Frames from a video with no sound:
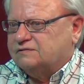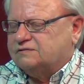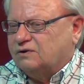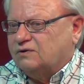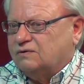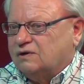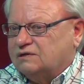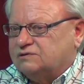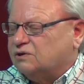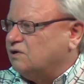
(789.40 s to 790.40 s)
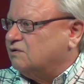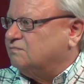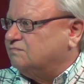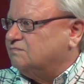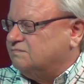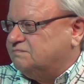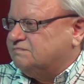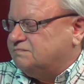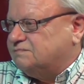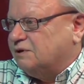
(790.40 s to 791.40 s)
so I started
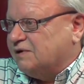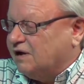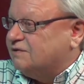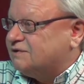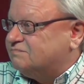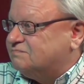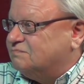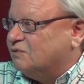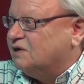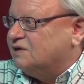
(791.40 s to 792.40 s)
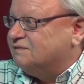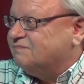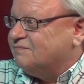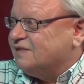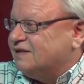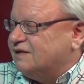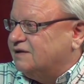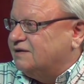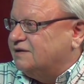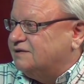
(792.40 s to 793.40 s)
somehow reading
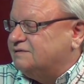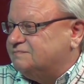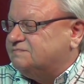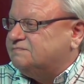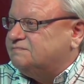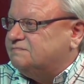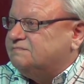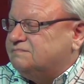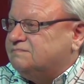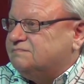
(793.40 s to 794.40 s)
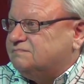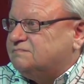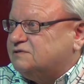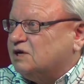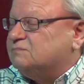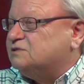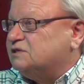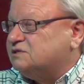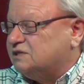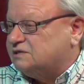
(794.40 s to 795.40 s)
some
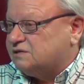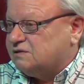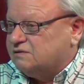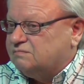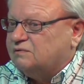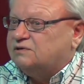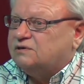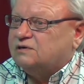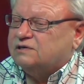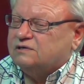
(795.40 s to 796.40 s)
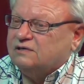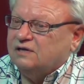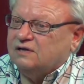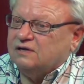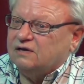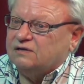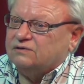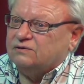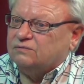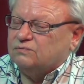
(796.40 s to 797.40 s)
statistical material.
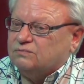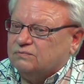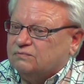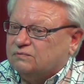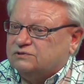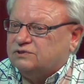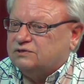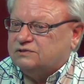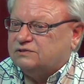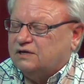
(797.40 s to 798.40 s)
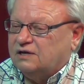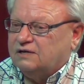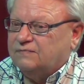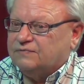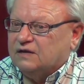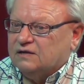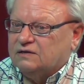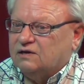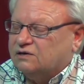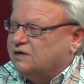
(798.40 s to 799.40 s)
Other was just
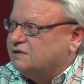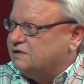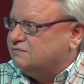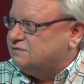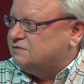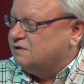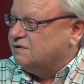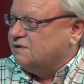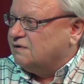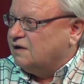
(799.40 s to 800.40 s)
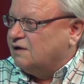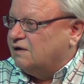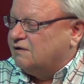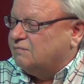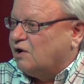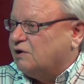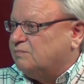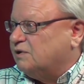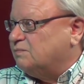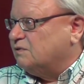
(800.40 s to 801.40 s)
narratives by
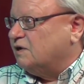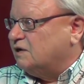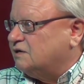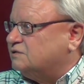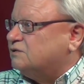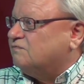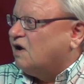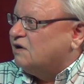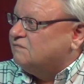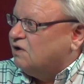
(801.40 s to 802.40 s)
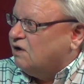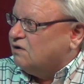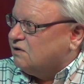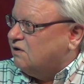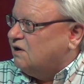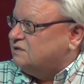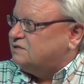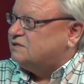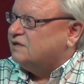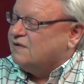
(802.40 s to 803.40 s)
people that had survived the
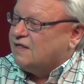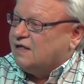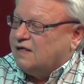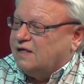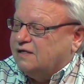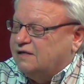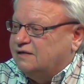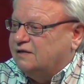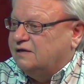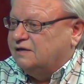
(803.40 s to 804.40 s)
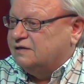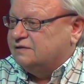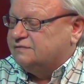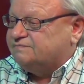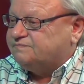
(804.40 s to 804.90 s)
Holocaust, and